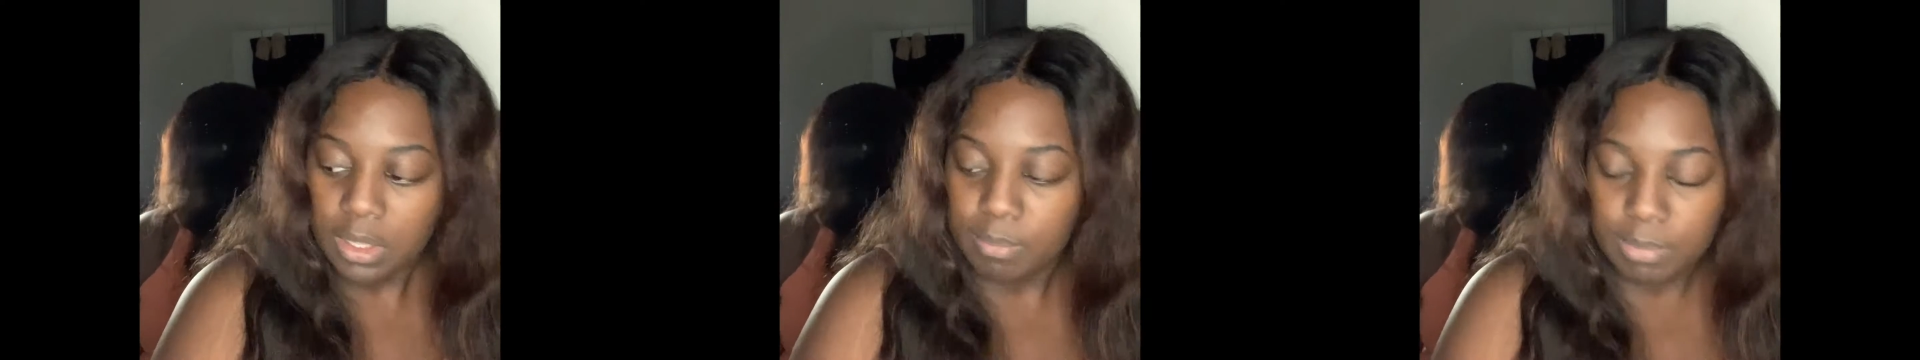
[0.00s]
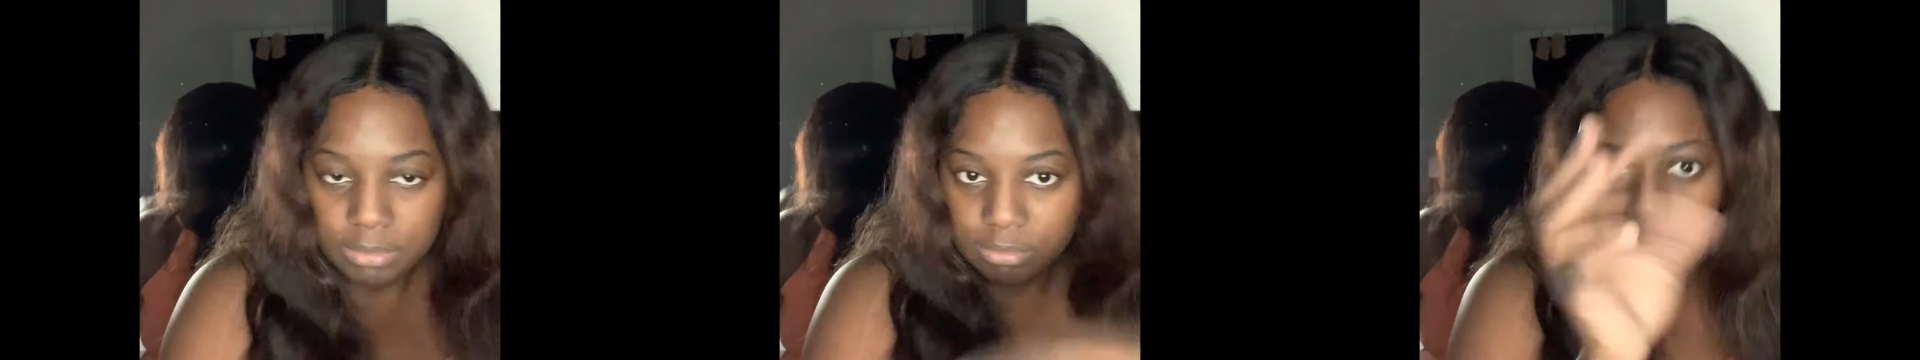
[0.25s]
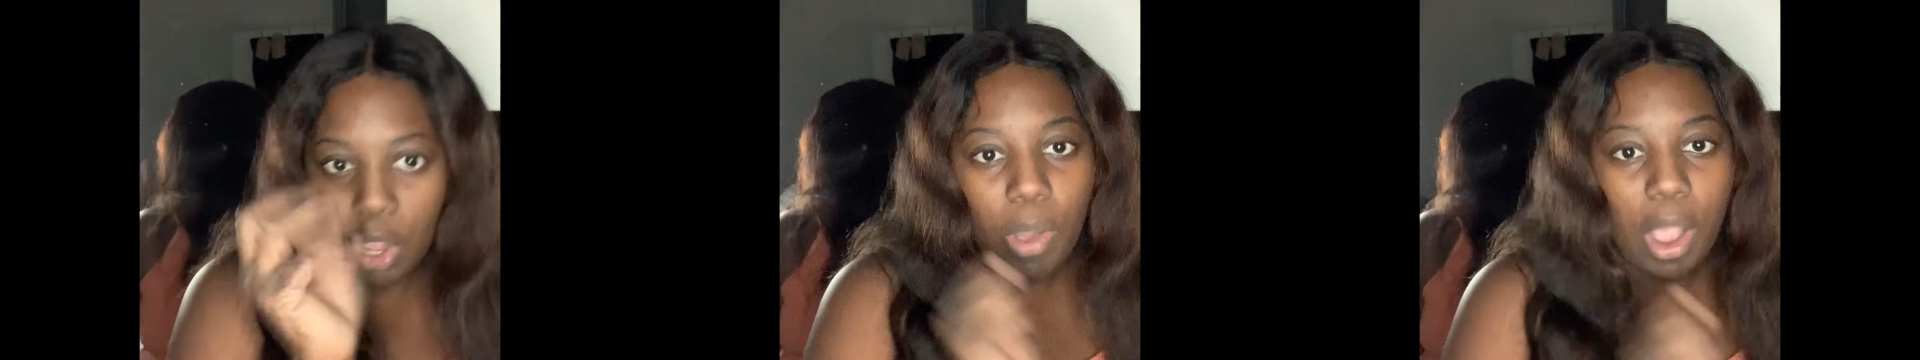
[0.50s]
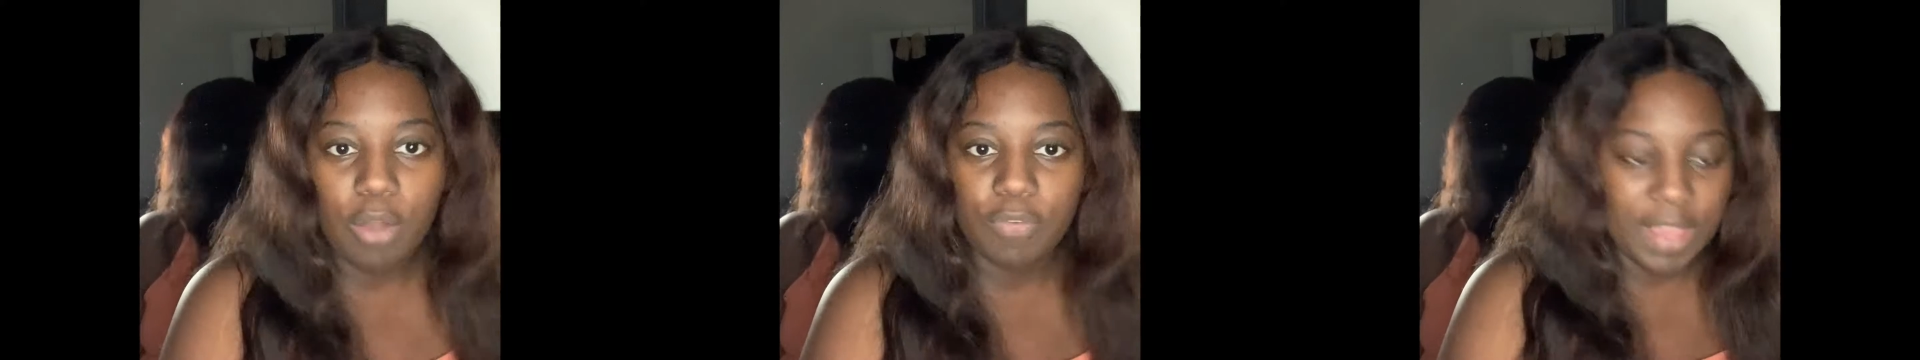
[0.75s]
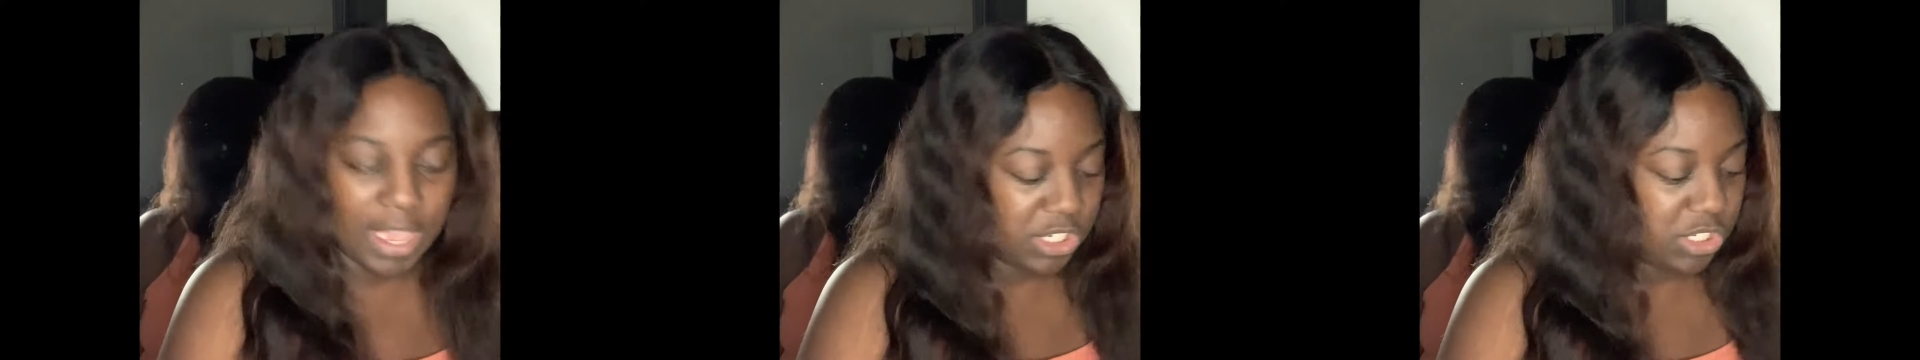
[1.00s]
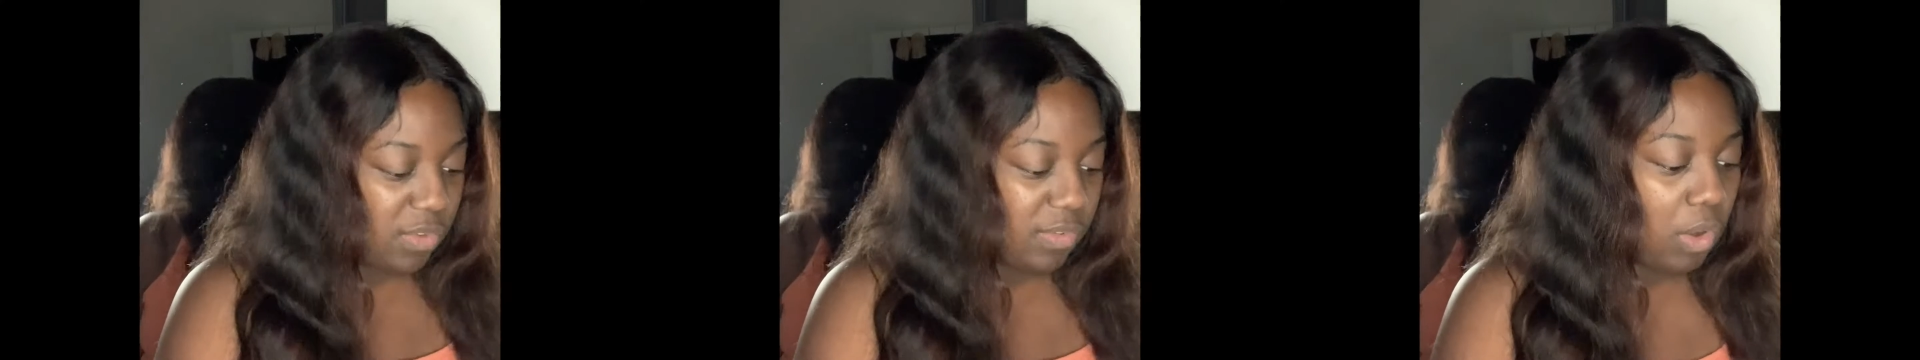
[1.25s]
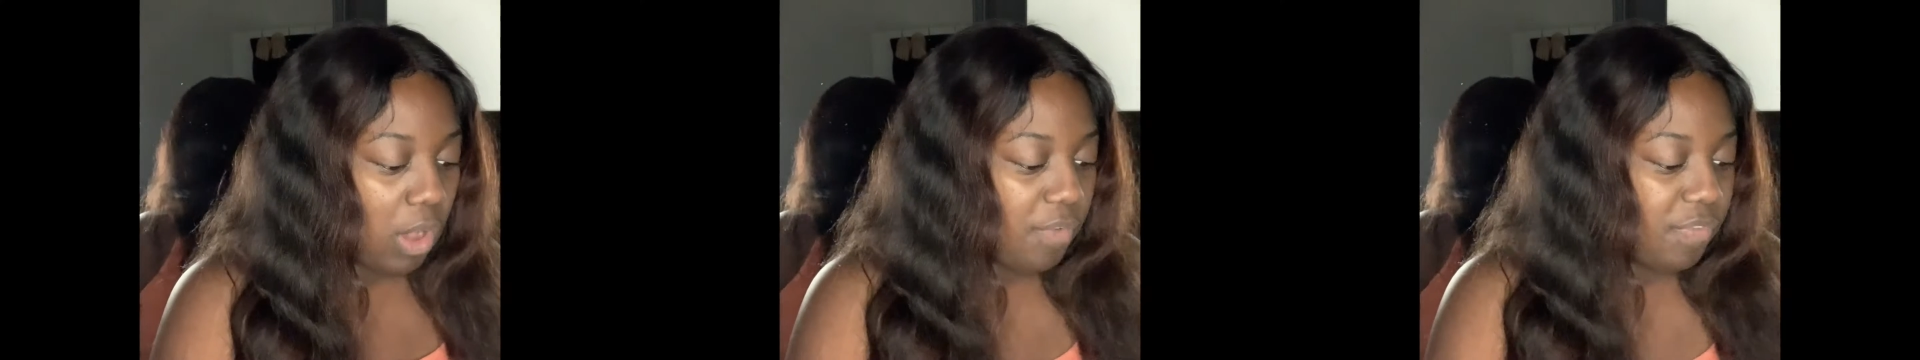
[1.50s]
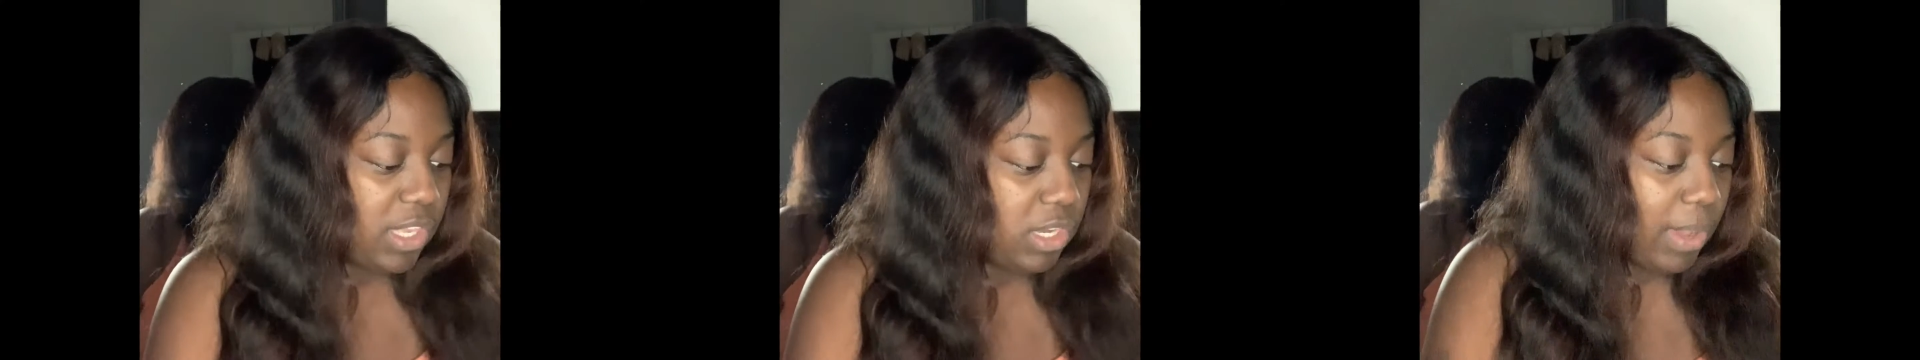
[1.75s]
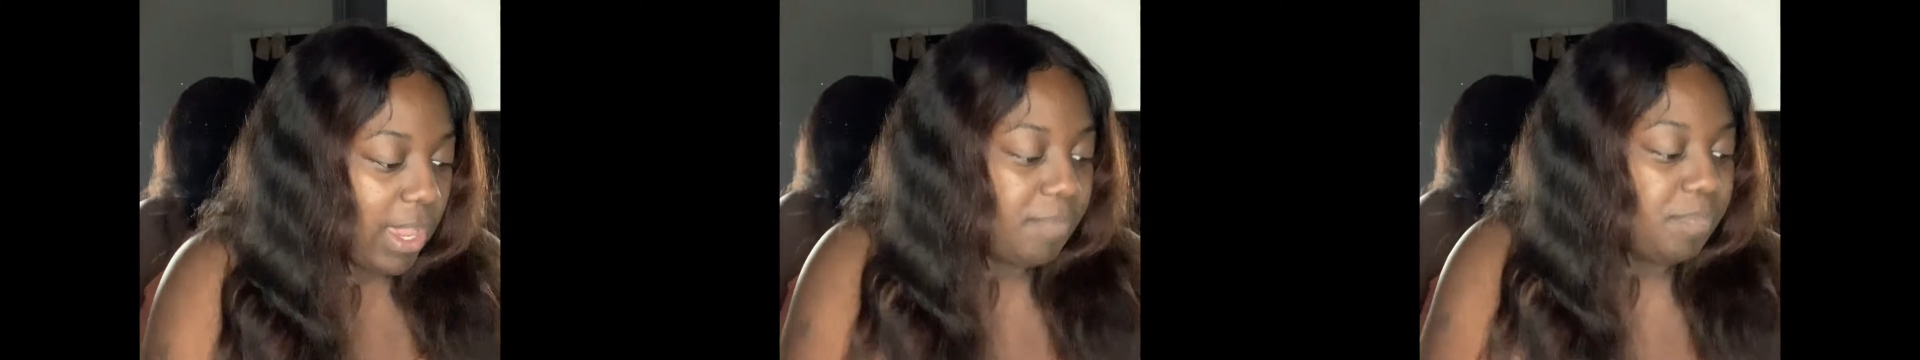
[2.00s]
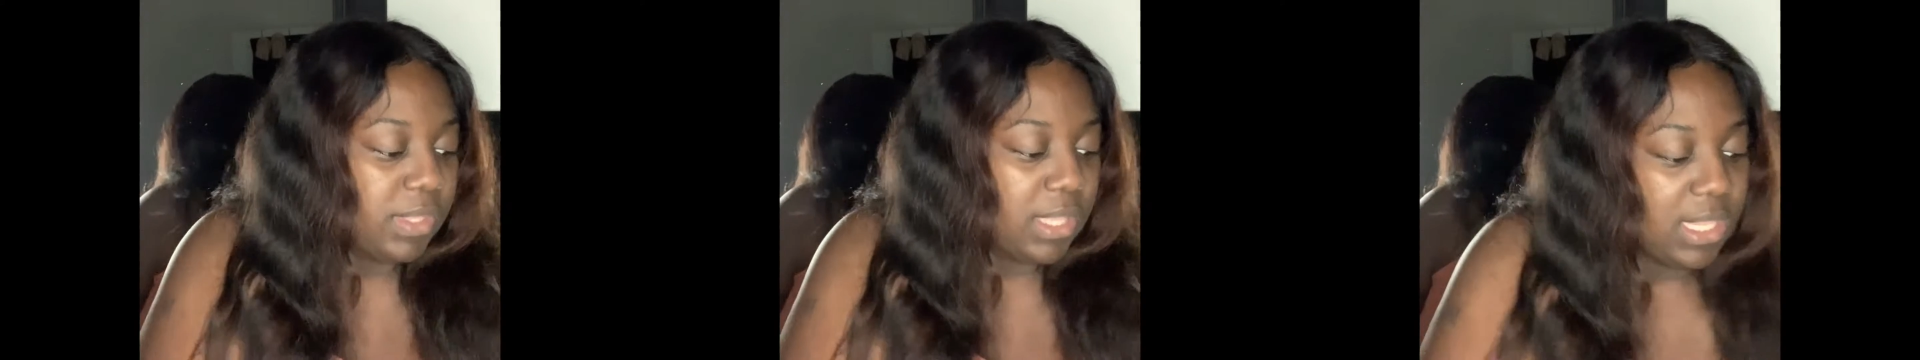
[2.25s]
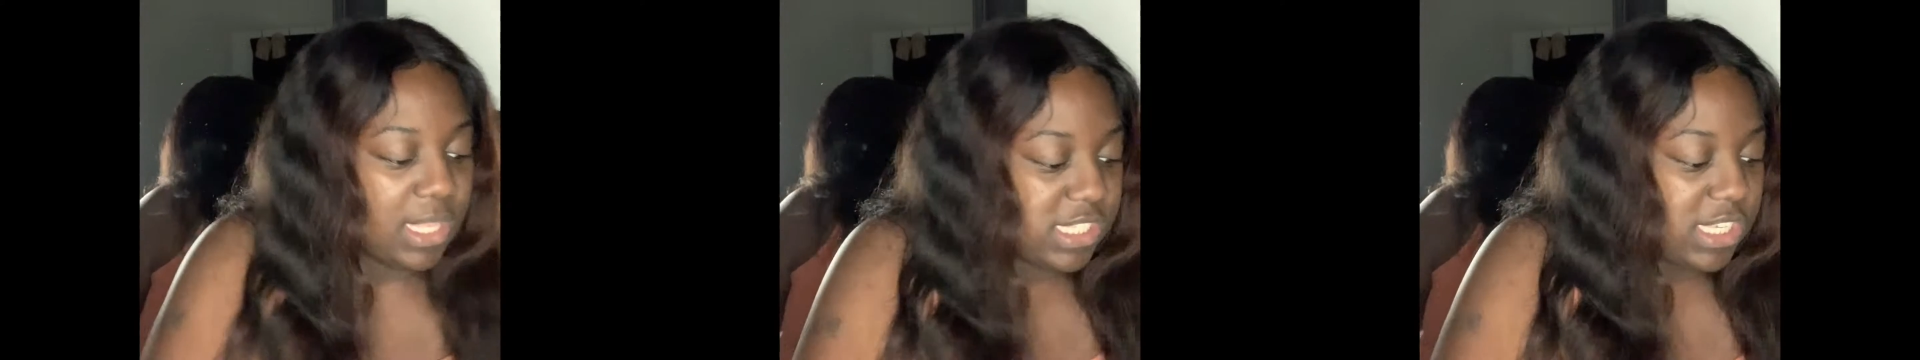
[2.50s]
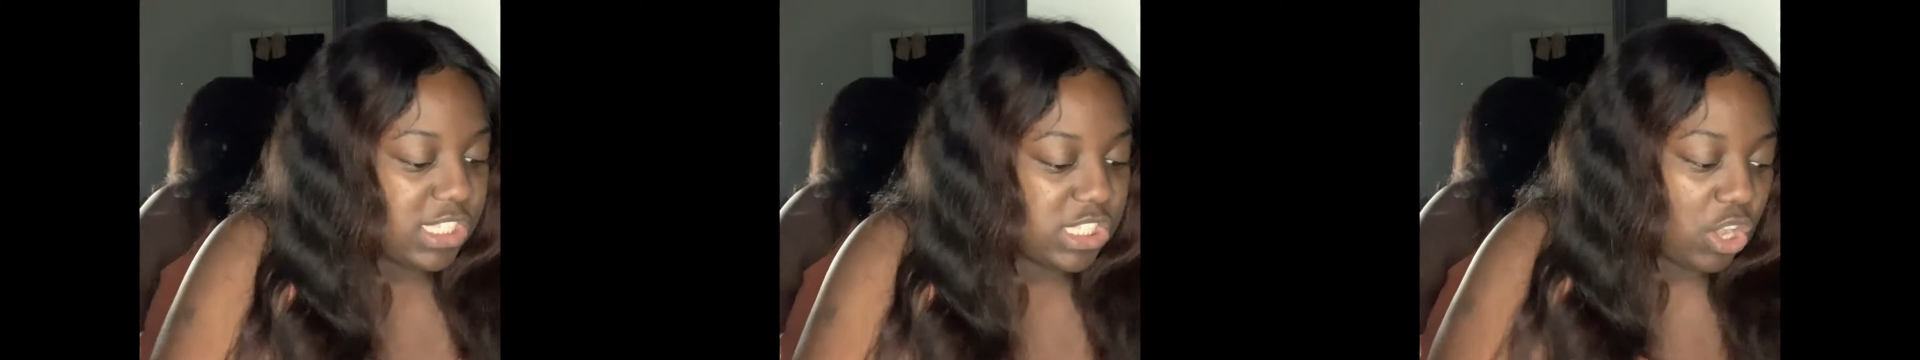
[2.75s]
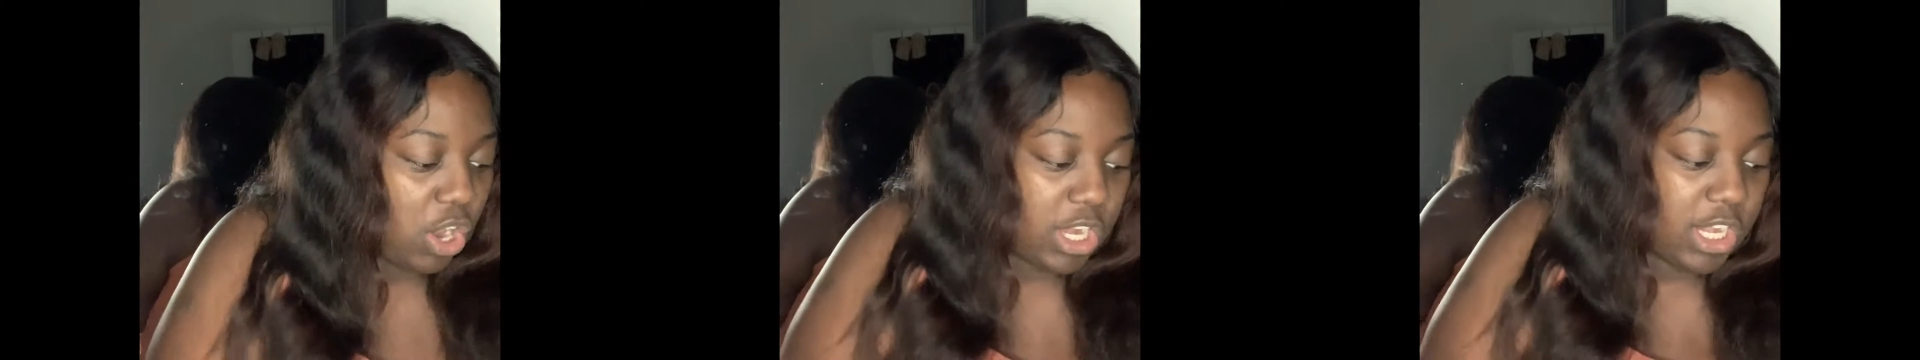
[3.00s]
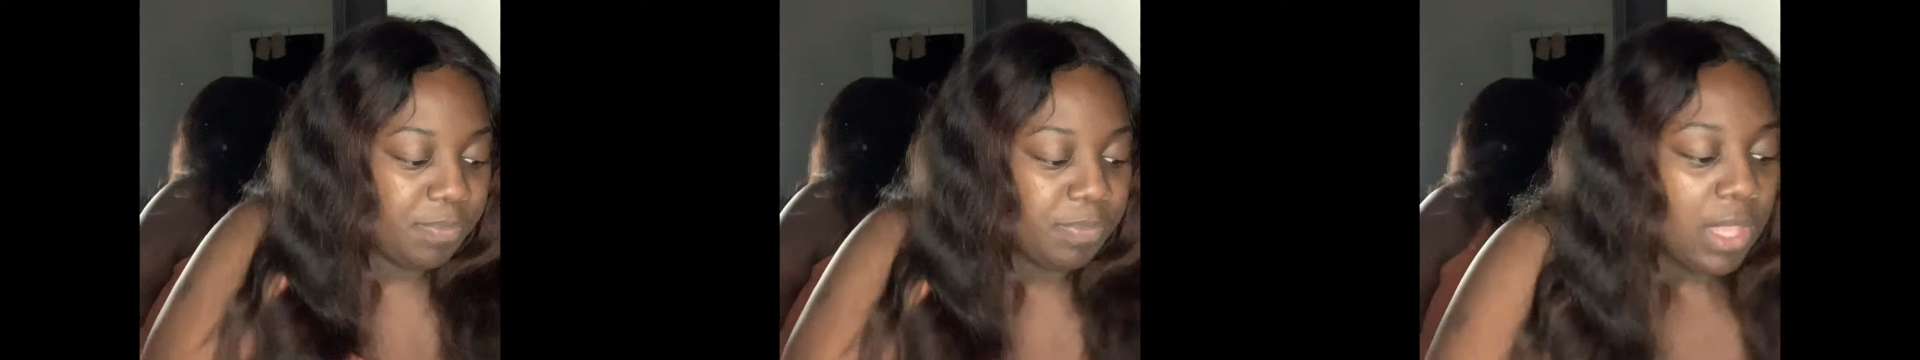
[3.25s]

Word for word: But go off never go off. Anyway, let's get started.